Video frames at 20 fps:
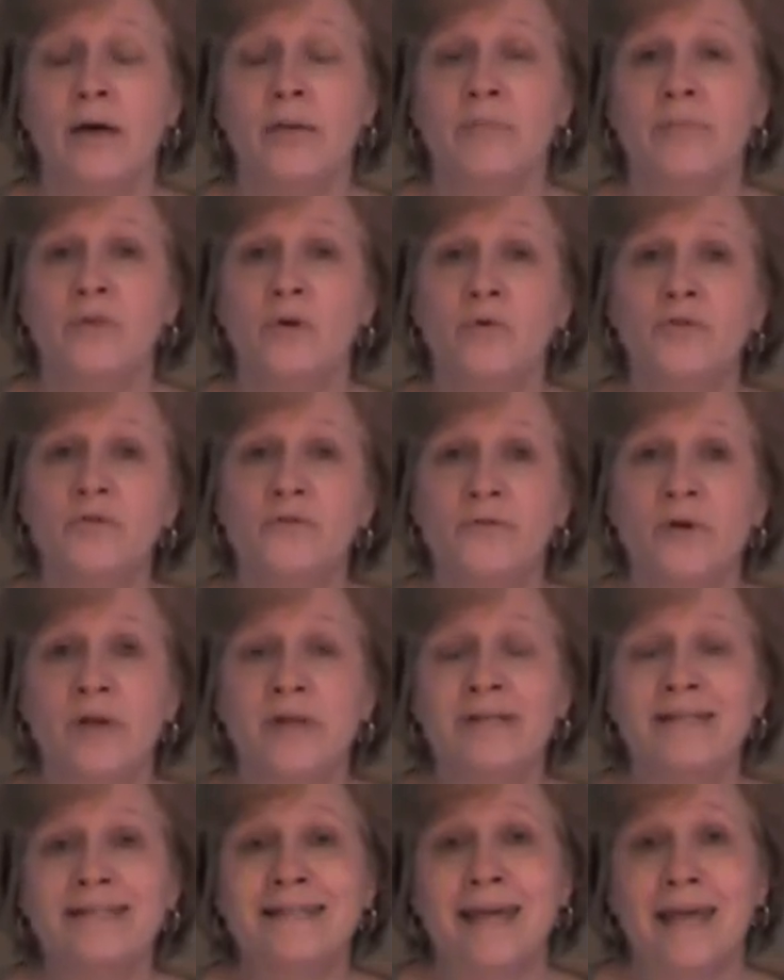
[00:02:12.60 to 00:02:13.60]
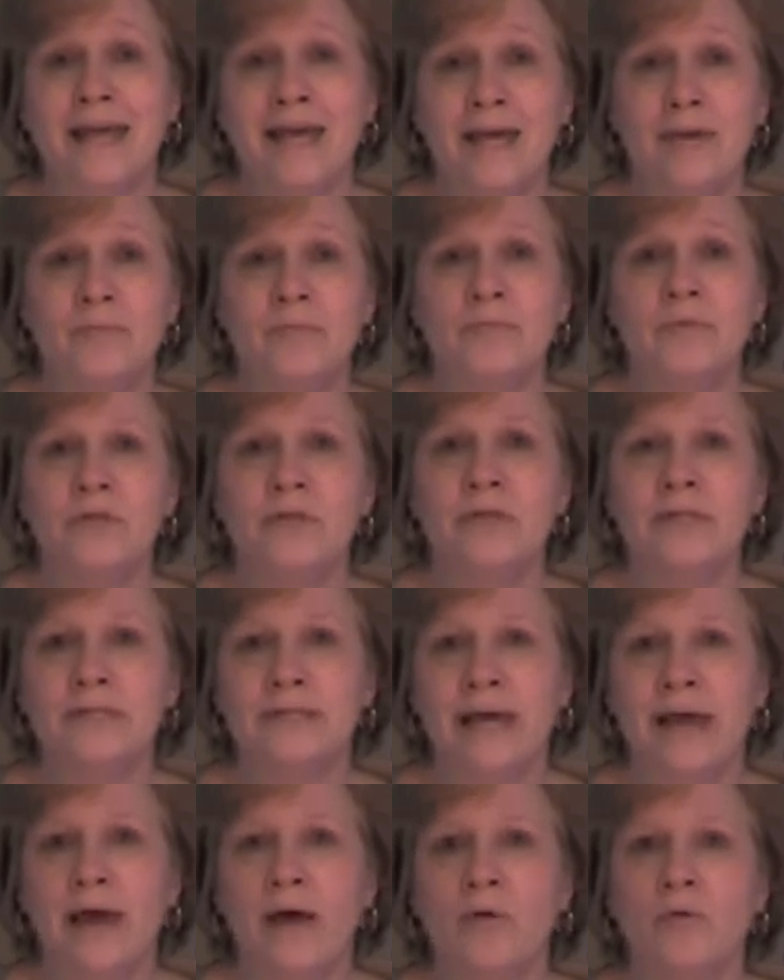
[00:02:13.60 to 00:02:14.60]
Those funds came to the
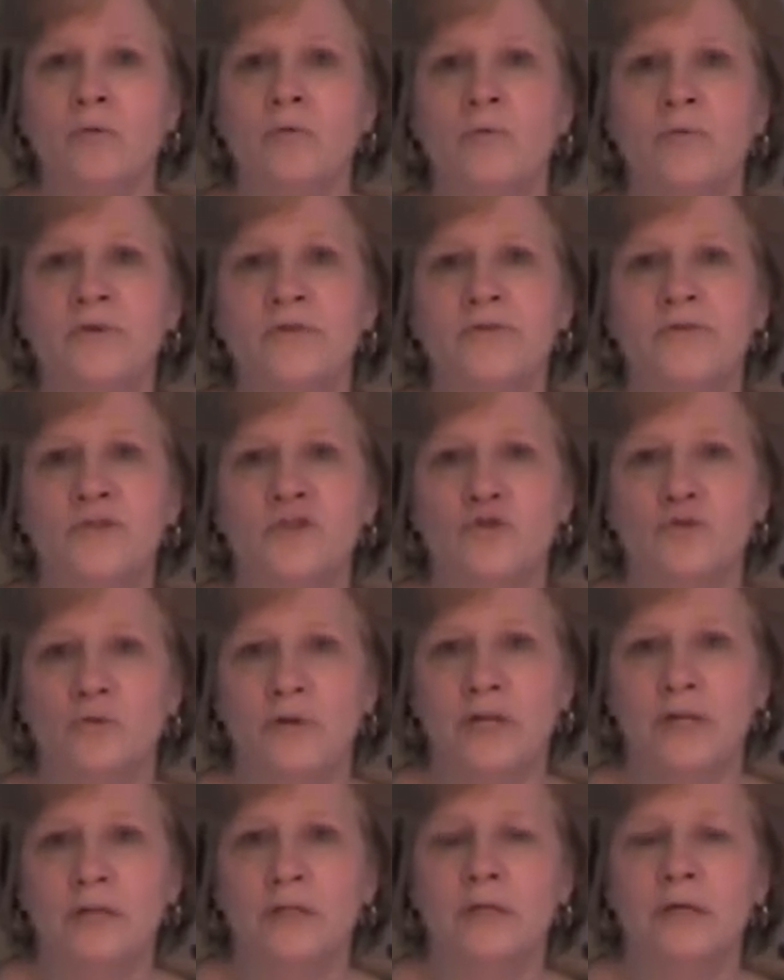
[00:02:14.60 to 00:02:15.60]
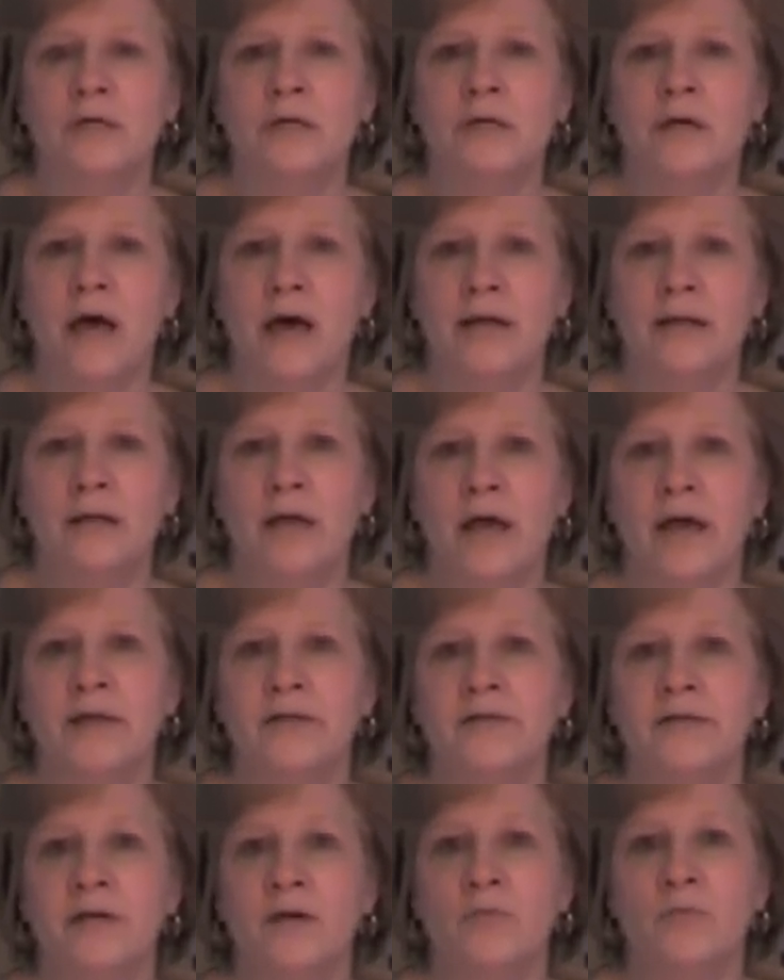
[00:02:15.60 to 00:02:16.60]
town with strict
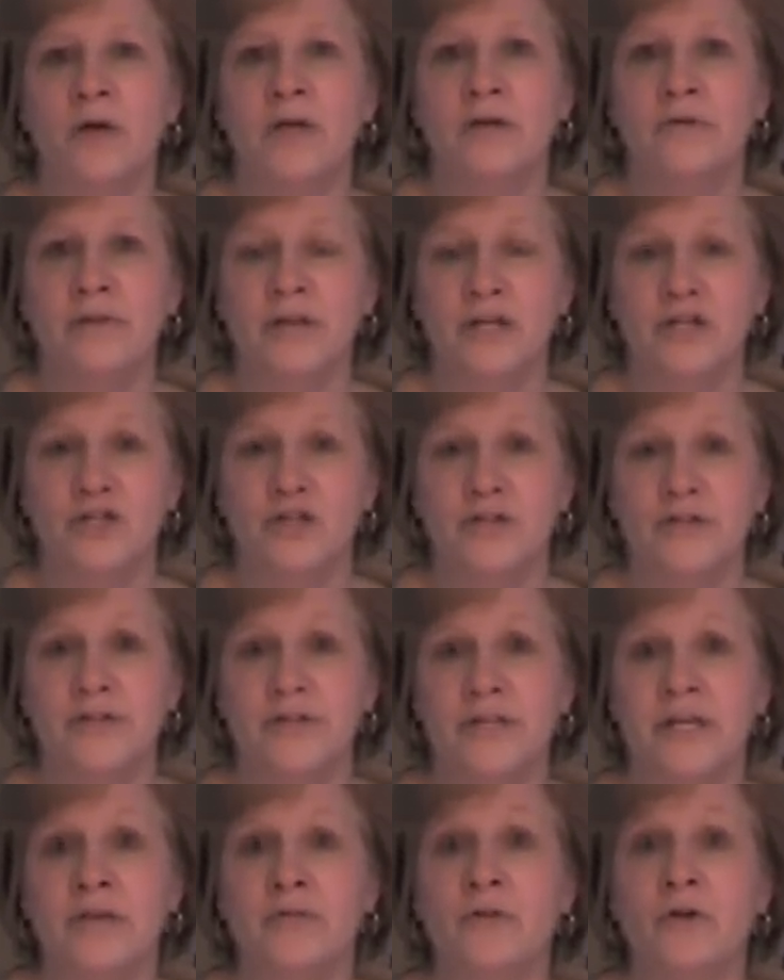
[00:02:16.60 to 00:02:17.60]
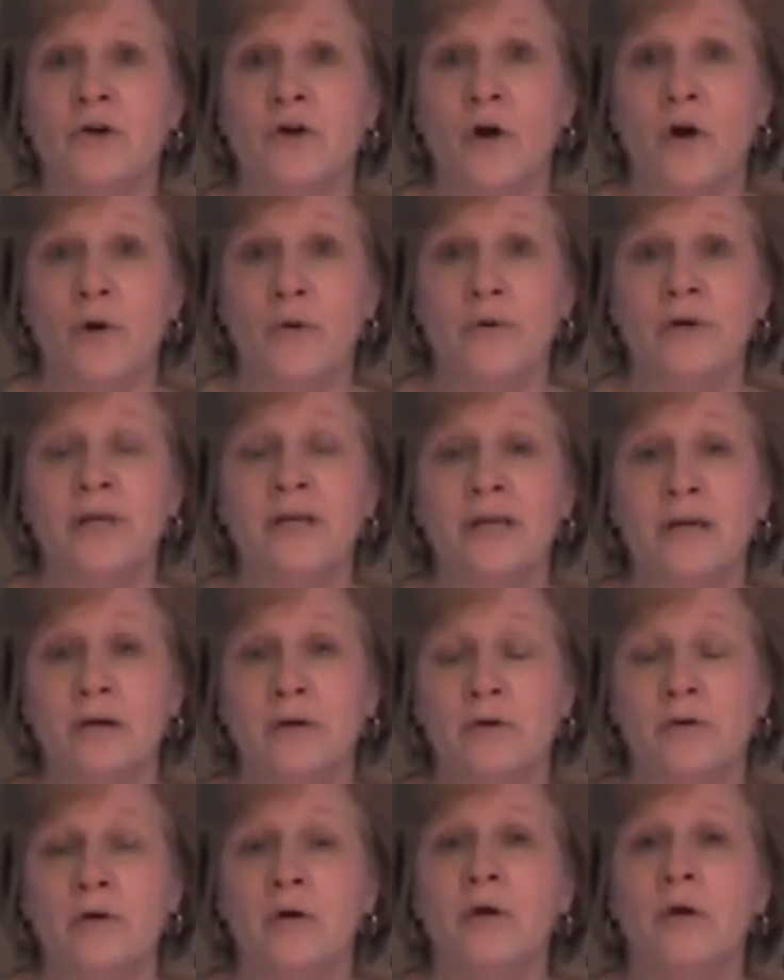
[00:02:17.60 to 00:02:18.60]
guidelines and regulations. In the current
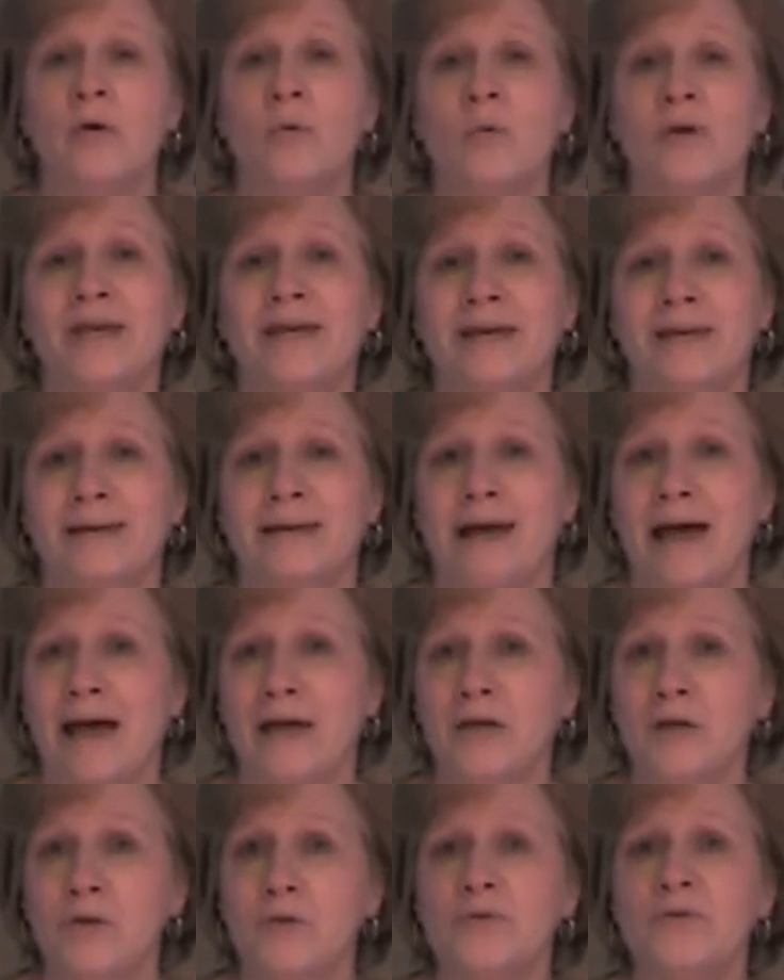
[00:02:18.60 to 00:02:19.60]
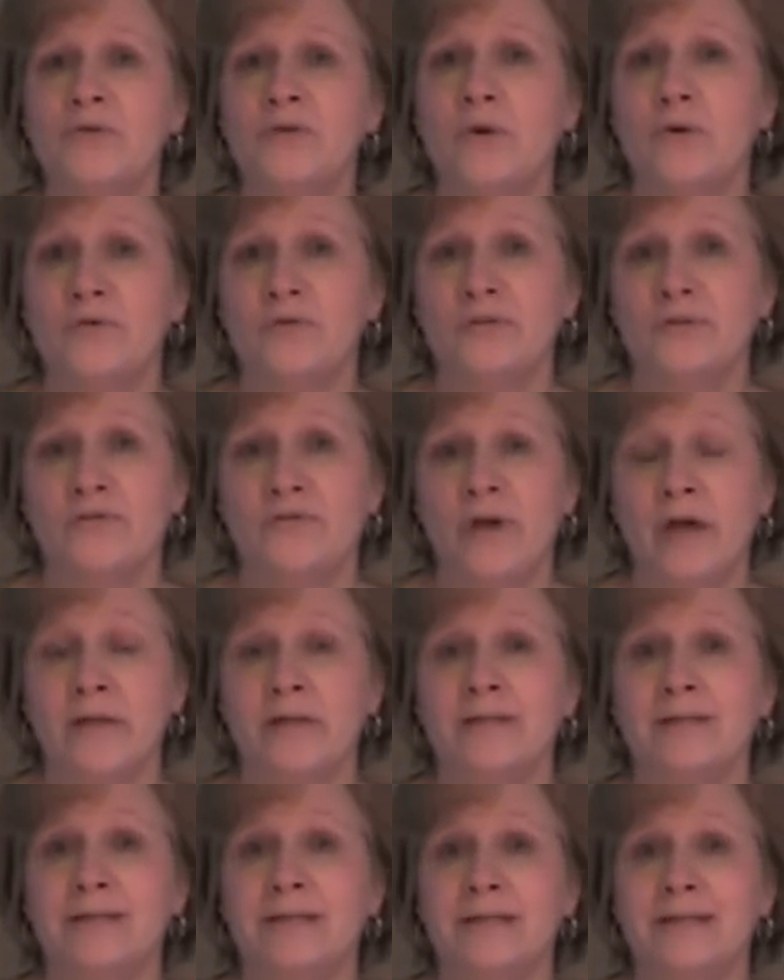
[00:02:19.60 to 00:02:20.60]
year, we cannot use those
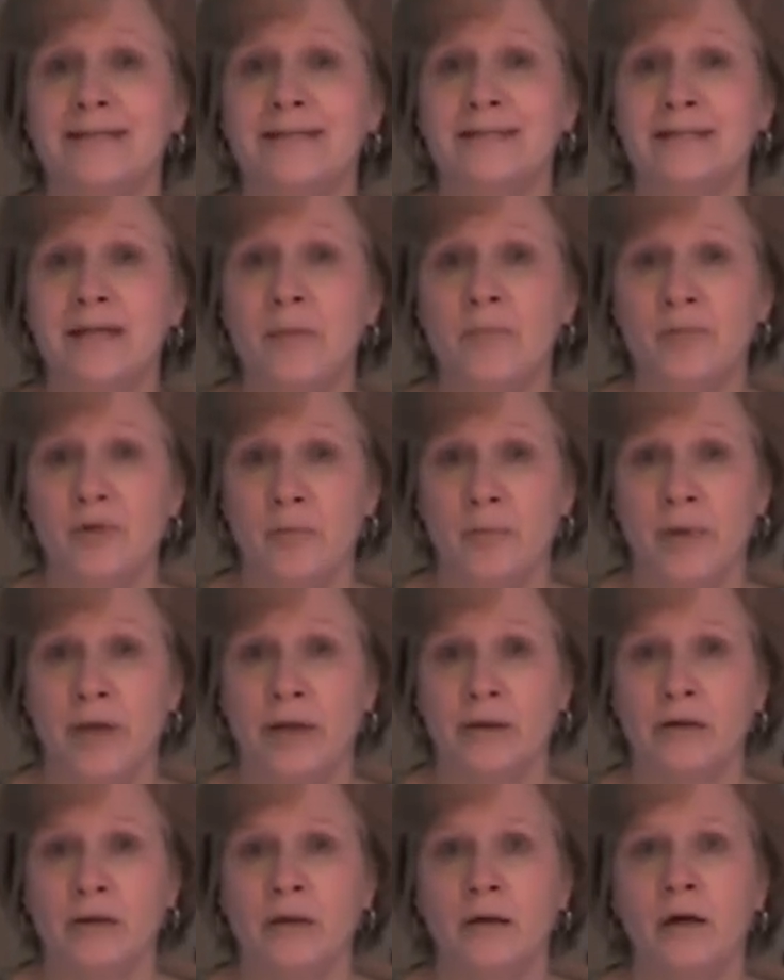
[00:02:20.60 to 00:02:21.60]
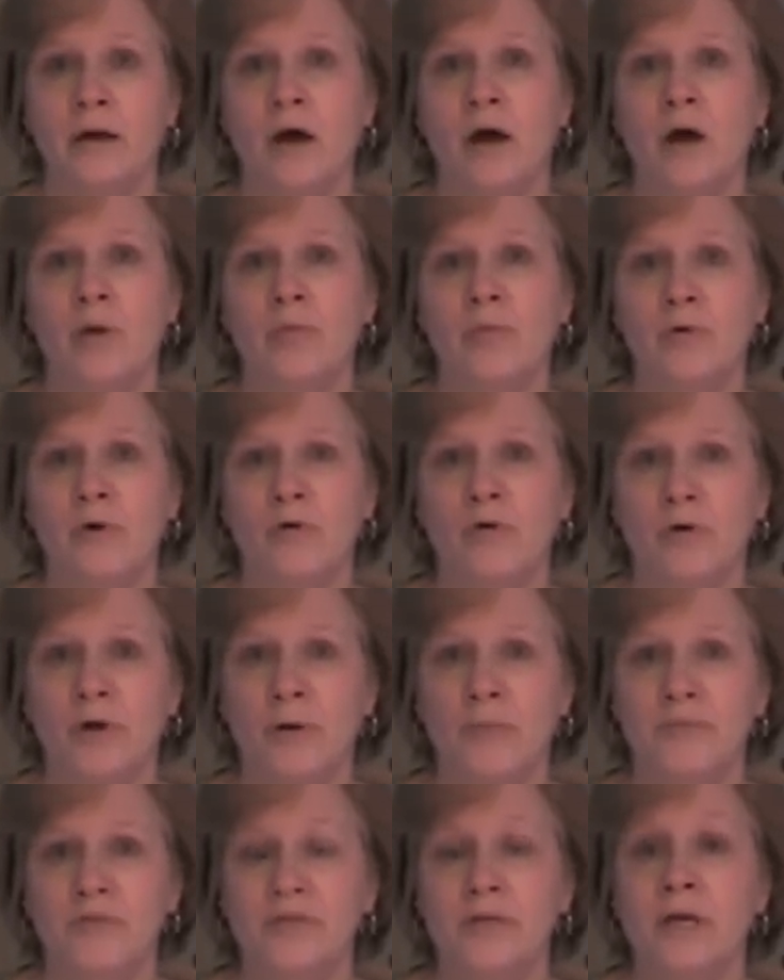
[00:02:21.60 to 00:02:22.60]
funds to supplement our
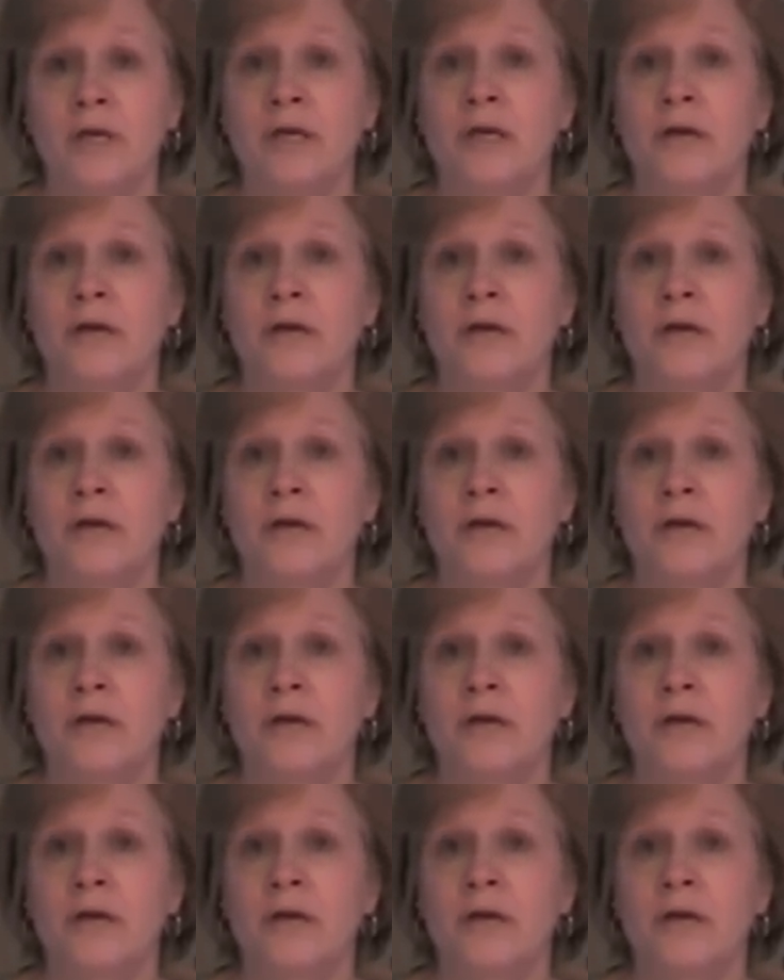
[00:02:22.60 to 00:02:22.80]
programs.